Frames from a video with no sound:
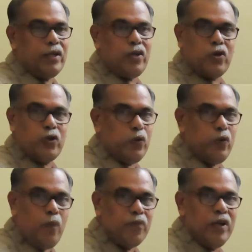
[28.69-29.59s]
debtor
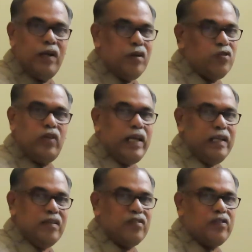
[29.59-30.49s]
to
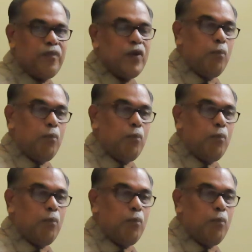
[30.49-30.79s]
sales.